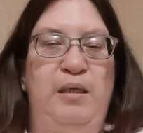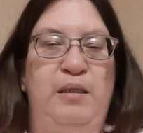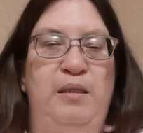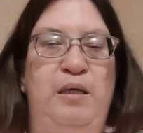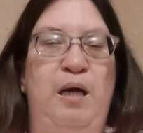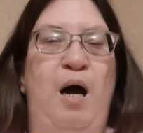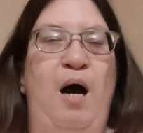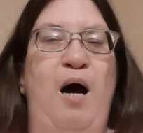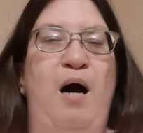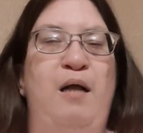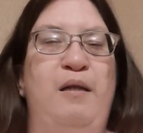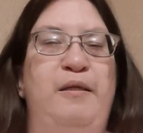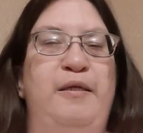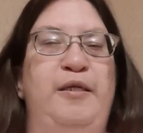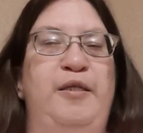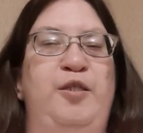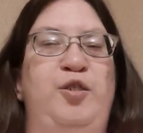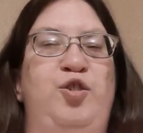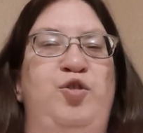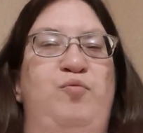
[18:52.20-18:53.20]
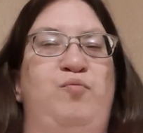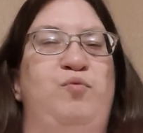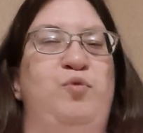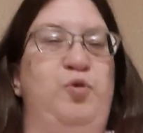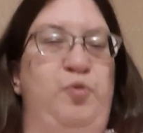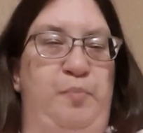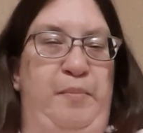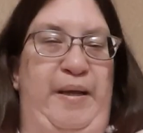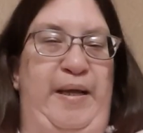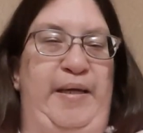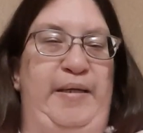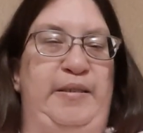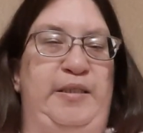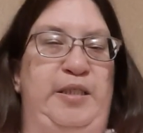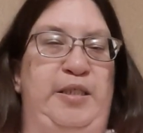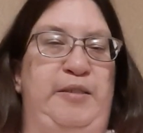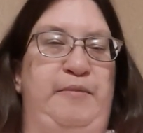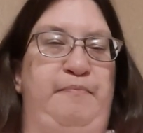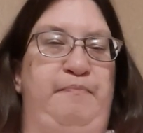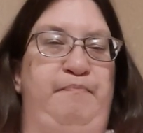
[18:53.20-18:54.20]
college
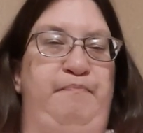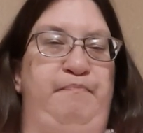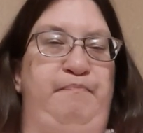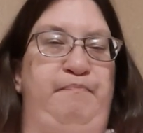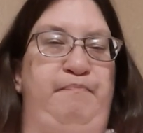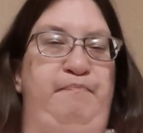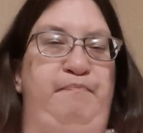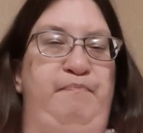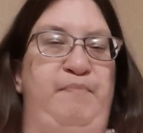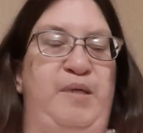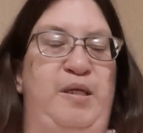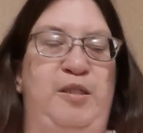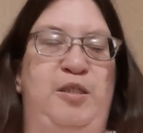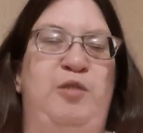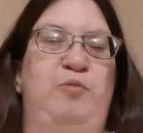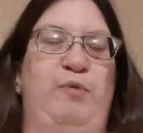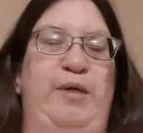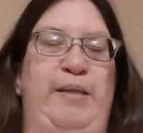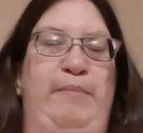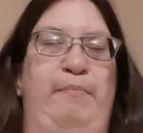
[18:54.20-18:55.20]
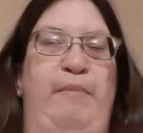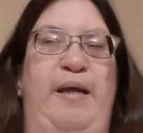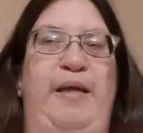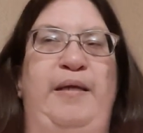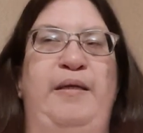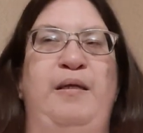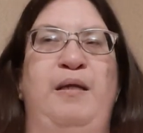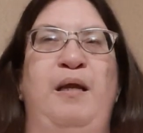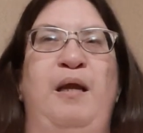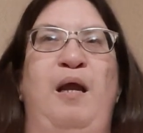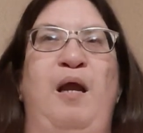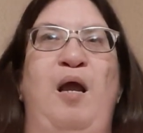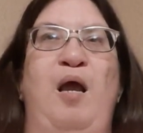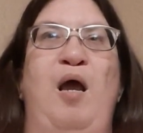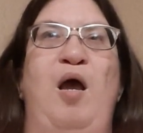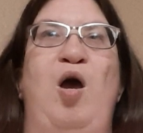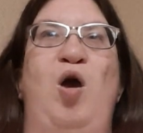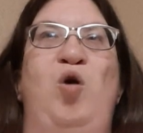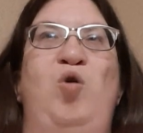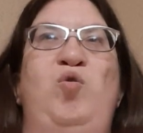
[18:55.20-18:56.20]
roommate, a suite mate,
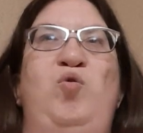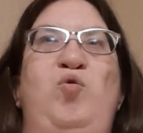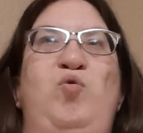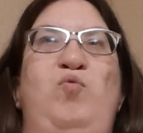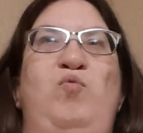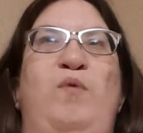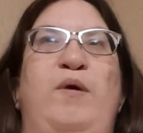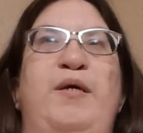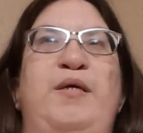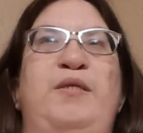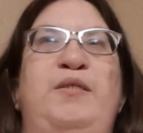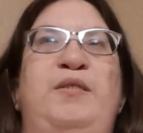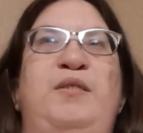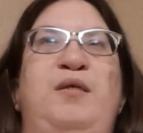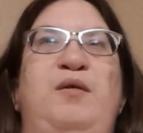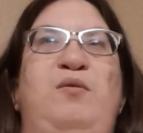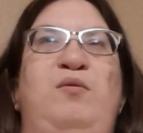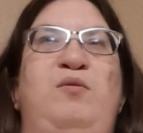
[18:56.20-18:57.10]
who was